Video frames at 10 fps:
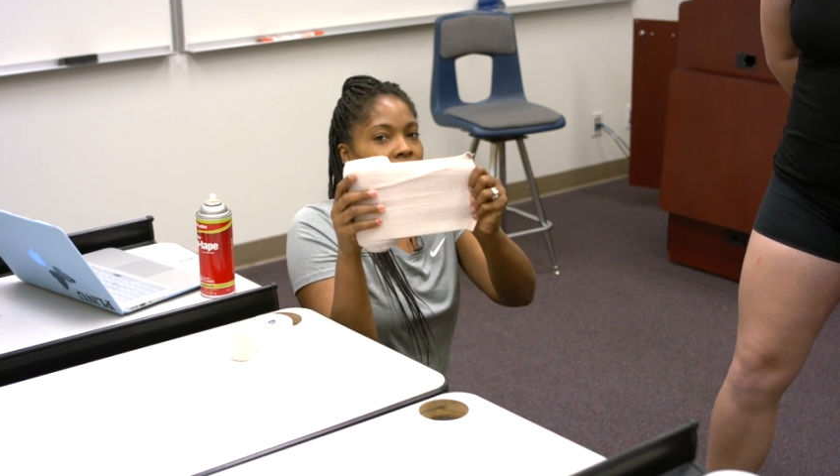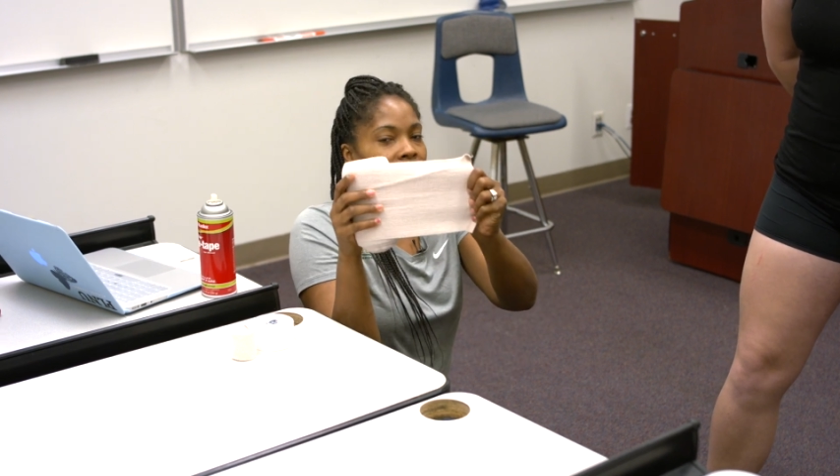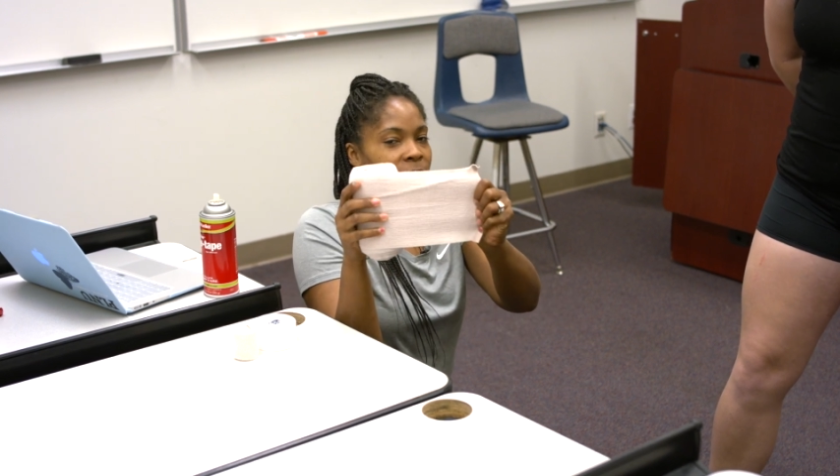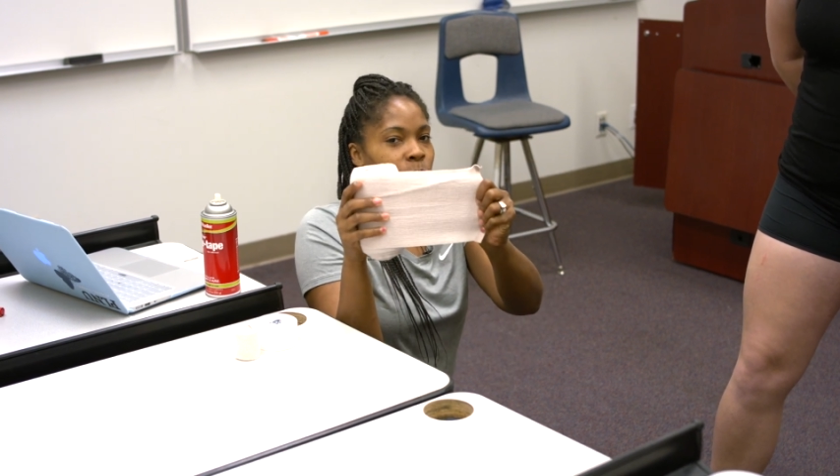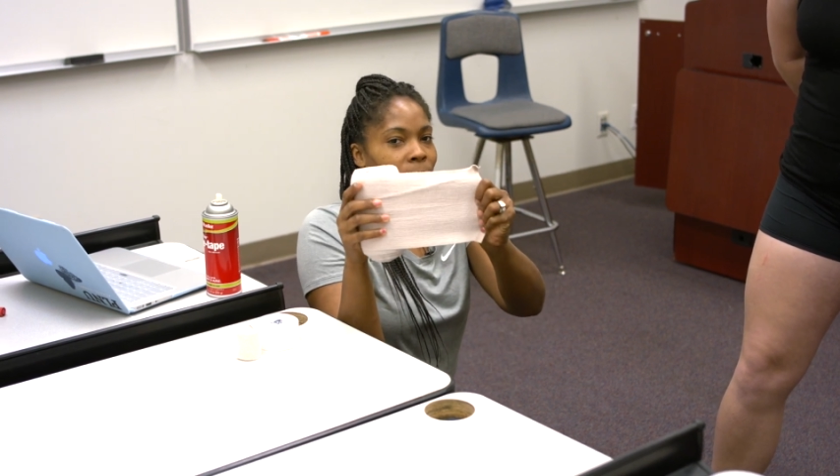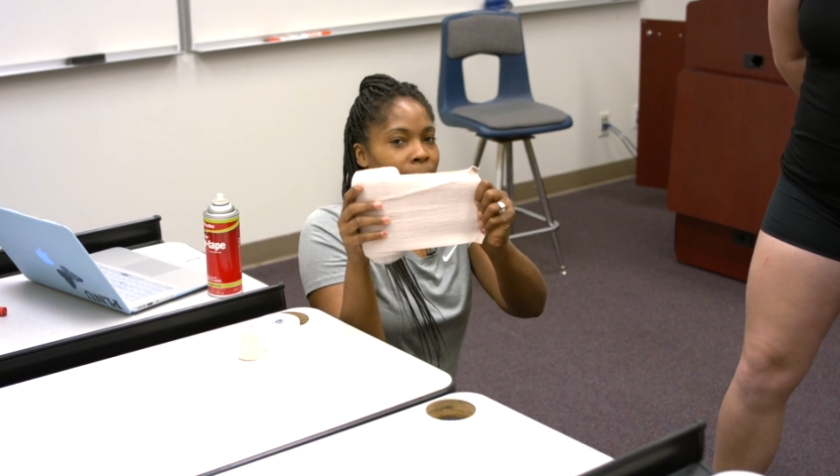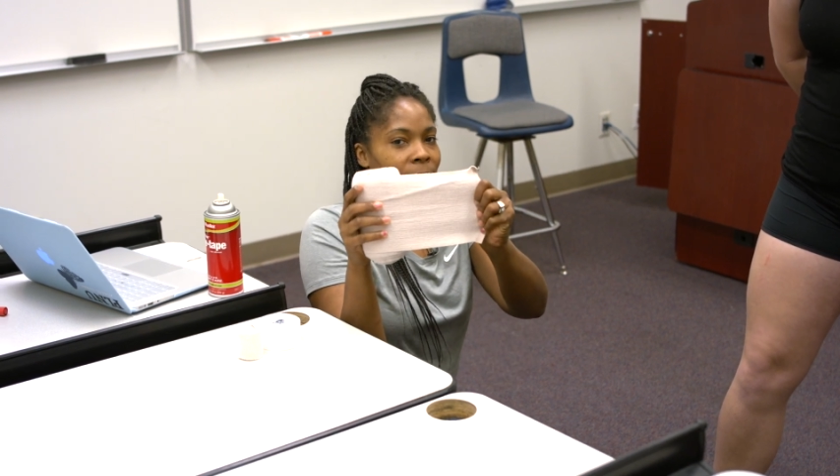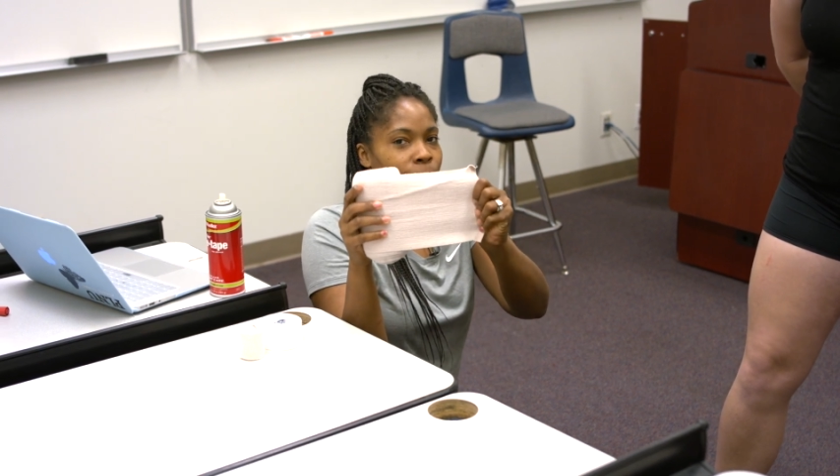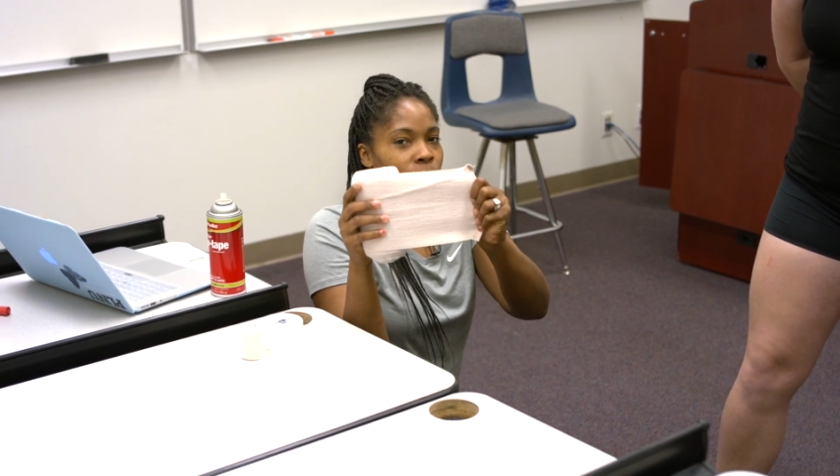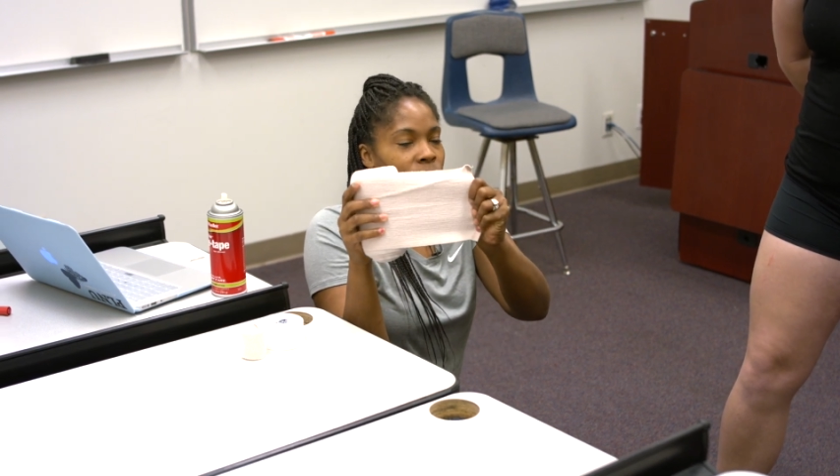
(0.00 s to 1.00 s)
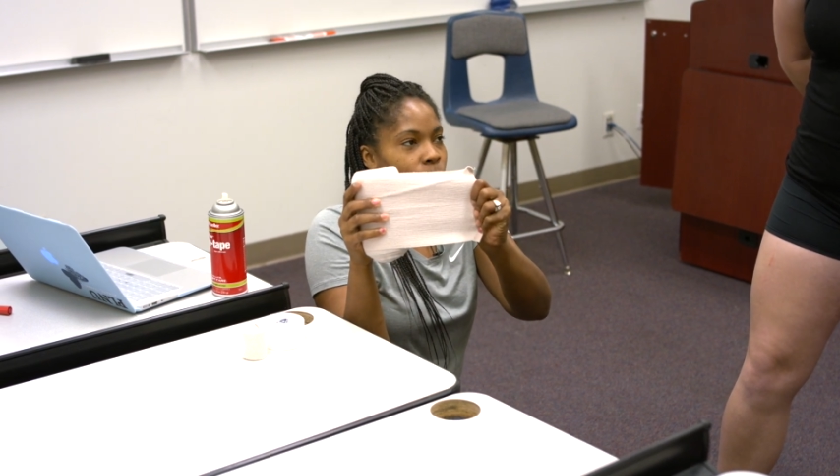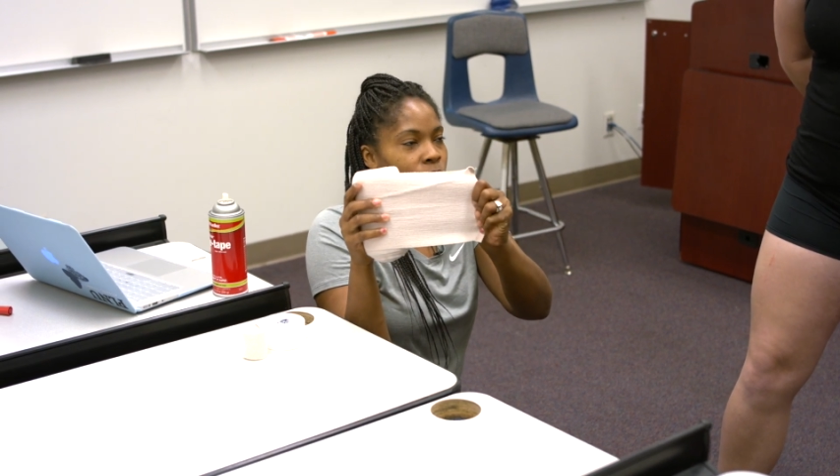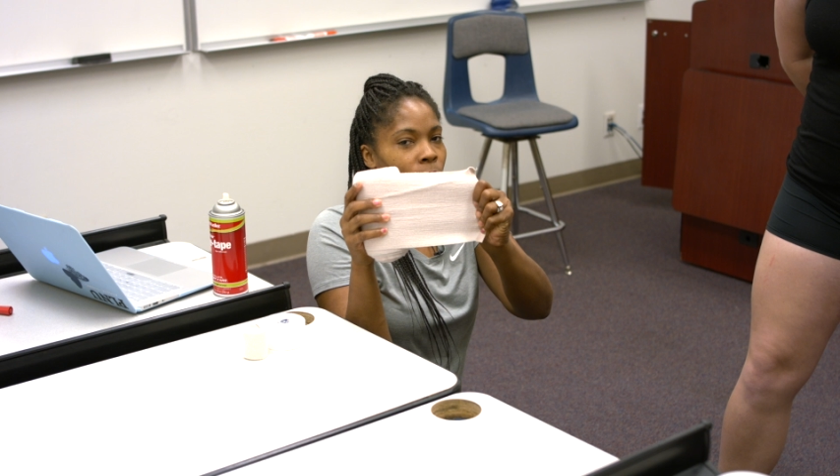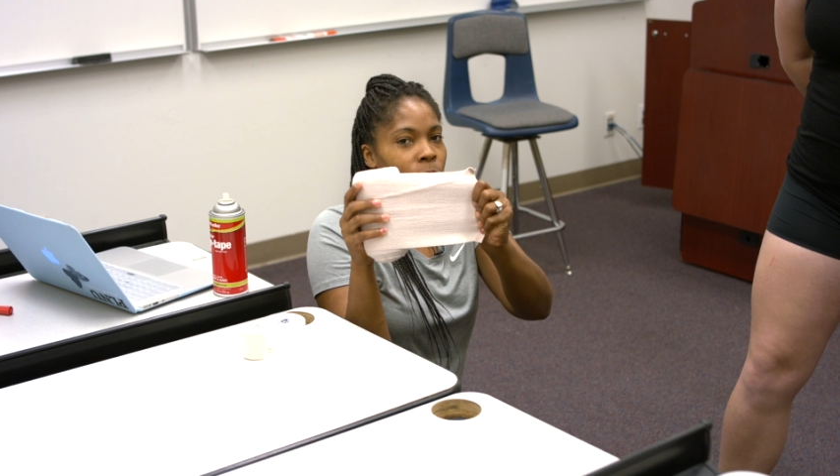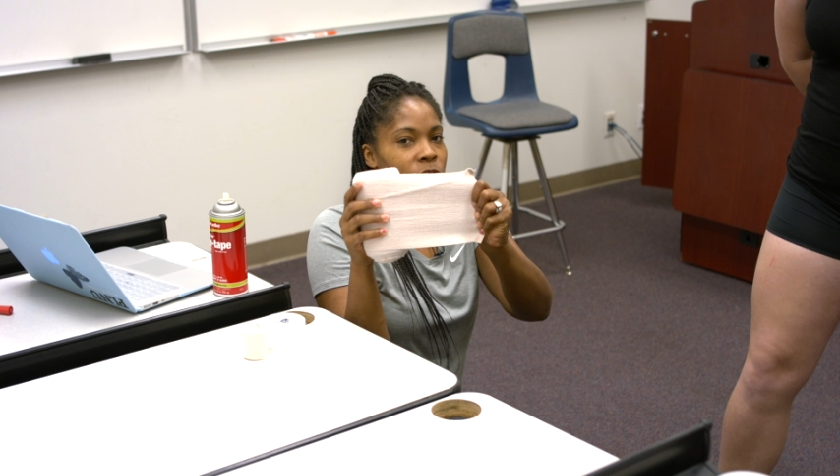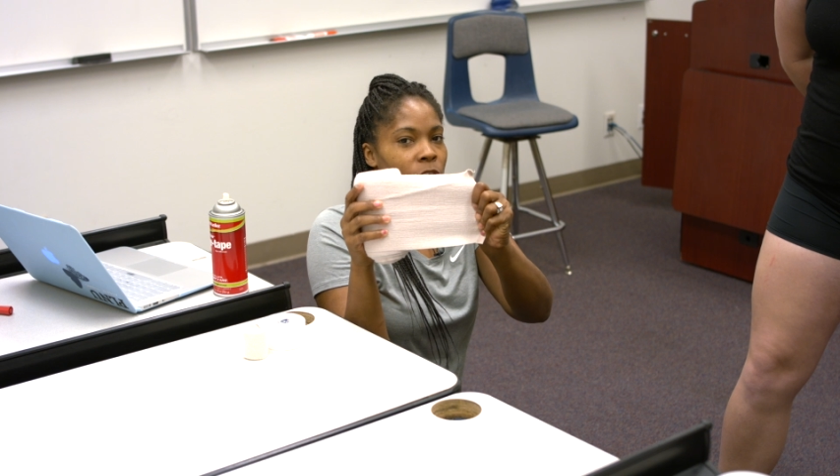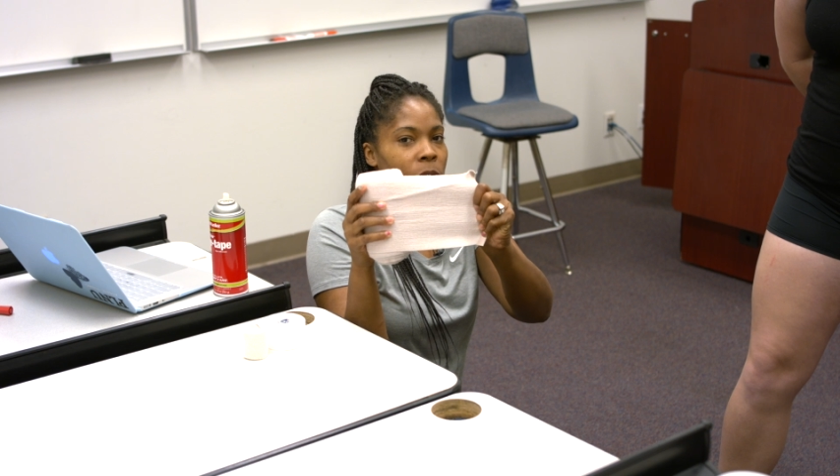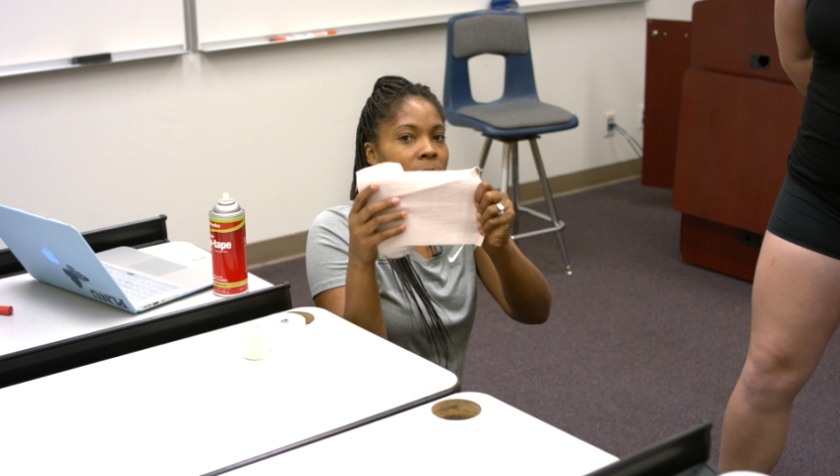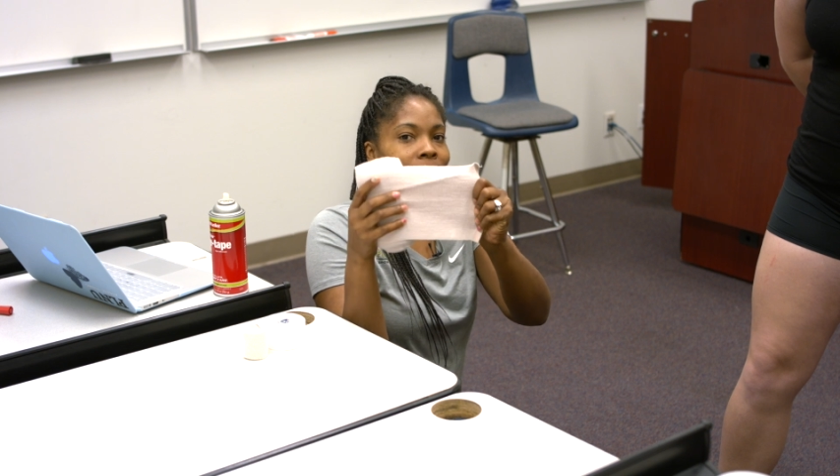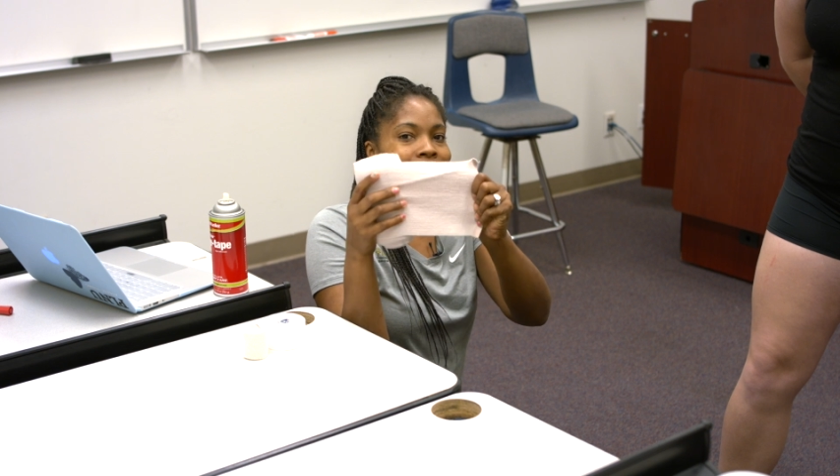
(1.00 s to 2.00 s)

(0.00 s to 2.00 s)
ace wrap if you so chose to.